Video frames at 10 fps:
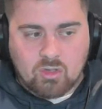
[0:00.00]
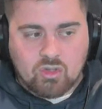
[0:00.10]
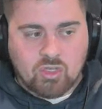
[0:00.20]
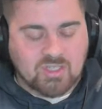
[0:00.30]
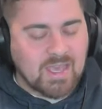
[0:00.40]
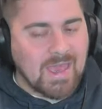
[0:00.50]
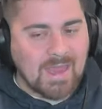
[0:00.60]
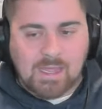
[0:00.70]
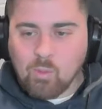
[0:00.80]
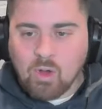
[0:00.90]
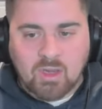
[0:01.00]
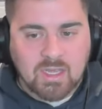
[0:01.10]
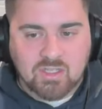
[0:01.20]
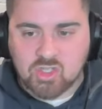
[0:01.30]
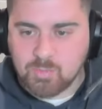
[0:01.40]
does anyone
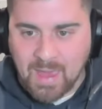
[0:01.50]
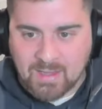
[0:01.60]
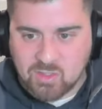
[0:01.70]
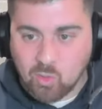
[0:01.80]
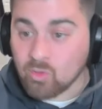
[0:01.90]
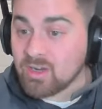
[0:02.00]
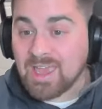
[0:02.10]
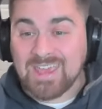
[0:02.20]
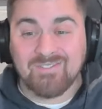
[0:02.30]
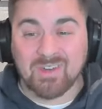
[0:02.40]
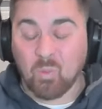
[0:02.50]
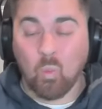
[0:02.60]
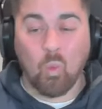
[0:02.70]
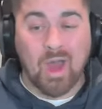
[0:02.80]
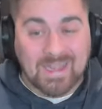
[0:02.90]
expect or even
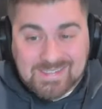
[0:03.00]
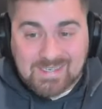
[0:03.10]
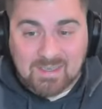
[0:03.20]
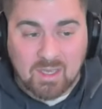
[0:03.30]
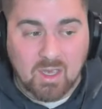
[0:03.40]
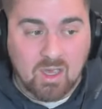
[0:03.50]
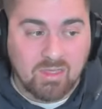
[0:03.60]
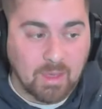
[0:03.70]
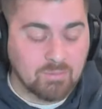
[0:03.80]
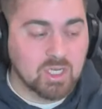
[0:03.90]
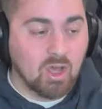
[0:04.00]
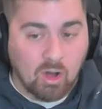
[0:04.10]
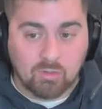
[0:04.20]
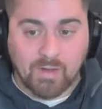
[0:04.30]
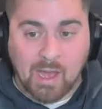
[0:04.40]
want them to
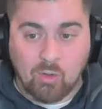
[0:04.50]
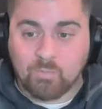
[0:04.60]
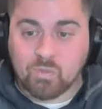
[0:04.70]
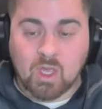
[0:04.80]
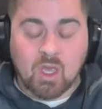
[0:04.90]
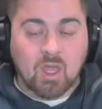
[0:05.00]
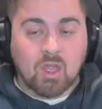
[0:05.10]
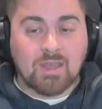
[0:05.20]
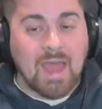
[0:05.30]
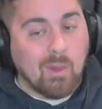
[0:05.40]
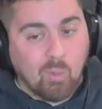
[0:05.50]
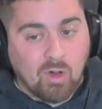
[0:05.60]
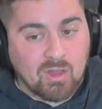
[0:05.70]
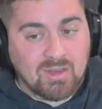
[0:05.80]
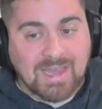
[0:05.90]
carve out not
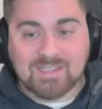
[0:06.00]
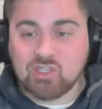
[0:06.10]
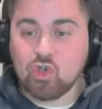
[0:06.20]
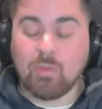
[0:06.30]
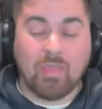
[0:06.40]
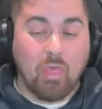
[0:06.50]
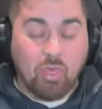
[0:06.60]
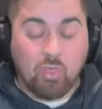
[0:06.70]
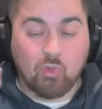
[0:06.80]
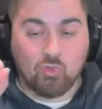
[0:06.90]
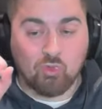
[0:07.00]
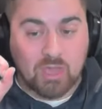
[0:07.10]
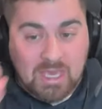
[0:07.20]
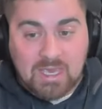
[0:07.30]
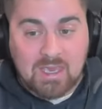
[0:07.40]
one, not two, but
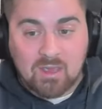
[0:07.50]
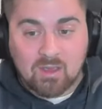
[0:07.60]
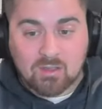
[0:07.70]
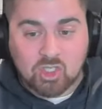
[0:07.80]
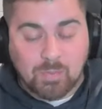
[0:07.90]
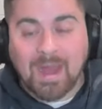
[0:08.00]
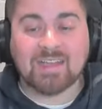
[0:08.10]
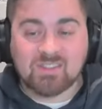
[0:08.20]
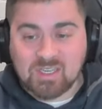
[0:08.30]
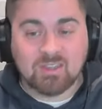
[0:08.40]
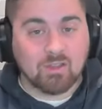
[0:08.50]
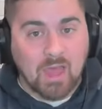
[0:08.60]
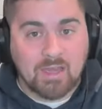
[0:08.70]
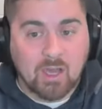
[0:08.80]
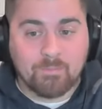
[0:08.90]
three spots in the
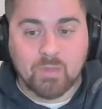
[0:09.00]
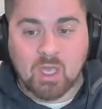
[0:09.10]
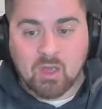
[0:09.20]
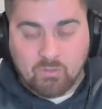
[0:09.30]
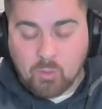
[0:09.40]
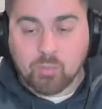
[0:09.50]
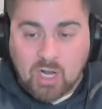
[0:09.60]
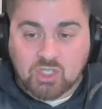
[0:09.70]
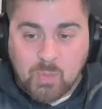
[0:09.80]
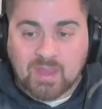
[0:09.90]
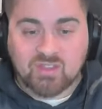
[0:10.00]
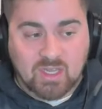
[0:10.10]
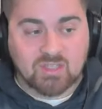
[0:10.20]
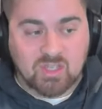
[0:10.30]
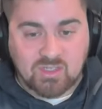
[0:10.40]
lineup for prospects
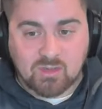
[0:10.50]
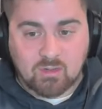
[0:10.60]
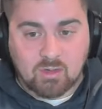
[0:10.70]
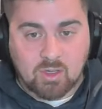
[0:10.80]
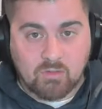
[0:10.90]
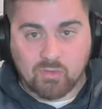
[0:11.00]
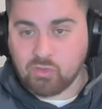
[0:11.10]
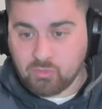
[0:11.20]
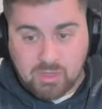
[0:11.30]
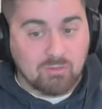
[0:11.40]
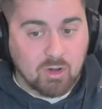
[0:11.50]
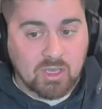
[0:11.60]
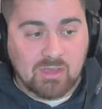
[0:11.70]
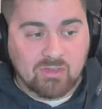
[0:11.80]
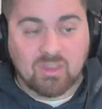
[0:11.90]
next season for three
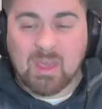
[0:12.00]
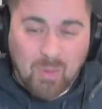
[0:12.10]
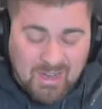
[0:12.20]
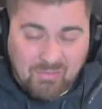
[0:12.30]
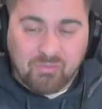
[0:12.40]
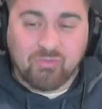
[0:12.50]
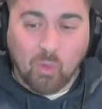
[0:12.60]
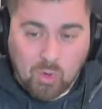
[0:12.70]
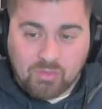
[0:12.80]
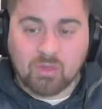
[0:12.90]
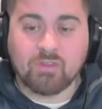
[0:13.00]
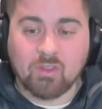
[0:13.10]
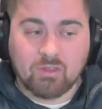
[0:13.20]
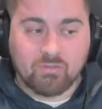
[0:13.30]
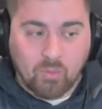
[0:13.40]
rookies? Do they want a fourth of the
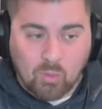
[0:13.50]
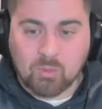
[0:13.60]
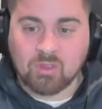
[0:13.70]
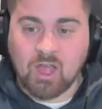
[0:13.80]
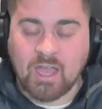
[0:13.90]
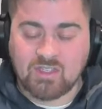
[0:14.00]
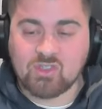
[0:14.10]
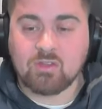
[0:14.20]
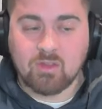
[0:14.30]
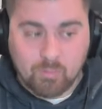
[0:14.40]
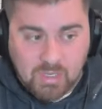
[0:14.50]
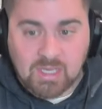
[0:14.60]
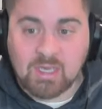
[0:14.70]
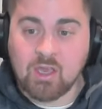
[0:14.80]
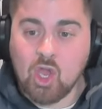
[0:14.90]
forward lines to
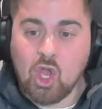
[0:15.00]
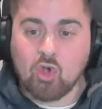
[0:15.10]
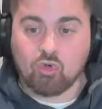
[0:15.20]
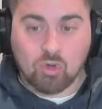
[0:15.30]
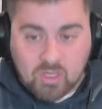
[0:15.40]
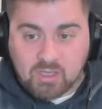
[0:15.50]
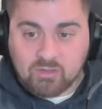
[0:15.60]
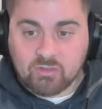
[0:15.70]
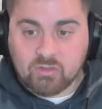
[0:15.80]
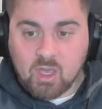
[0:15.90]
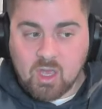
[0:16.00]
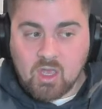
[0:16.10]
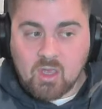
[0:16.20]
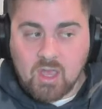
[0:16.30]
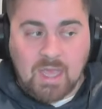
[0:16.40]
be rookies?
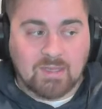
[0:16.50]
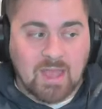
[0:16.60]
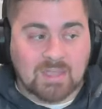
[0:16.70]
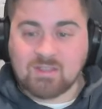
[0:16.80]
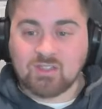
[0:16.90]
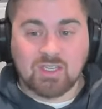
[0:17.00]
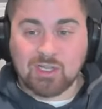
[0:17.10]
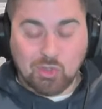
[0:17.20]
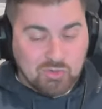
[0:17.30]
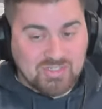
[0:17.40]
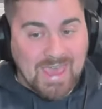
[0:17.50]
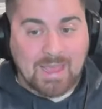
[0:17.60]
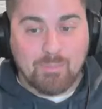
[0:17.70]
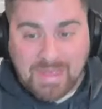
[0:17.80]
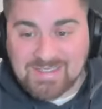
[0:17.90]
And that doesn't include
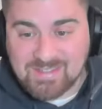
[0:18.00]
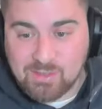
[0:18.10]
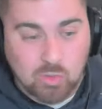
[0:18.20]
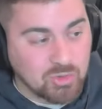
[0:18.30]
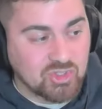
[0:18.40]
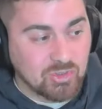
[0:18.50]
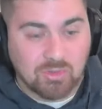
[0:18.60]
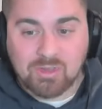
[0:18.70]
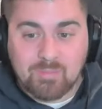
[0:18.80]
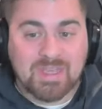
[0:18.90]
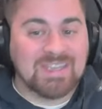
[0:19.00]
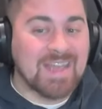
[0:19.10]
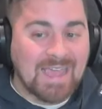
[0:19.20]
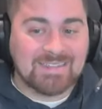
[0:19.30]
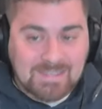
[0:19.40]
Zach Benson, who will still only be
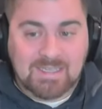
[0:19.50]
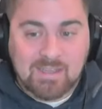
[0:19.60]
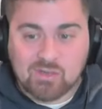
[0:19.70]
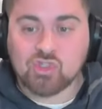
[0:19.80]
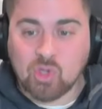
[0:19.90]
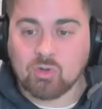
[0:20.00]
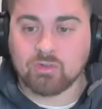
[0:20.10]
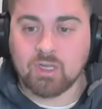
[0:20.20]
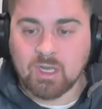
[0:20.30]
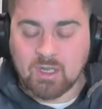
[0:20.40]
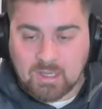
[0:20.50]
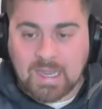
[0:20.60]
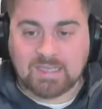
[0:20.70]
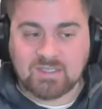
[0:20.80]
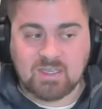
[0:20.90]
19 years old
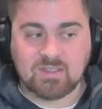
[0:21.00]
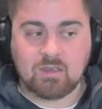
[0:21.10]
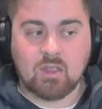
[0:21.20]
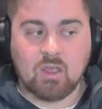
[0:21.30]
next season.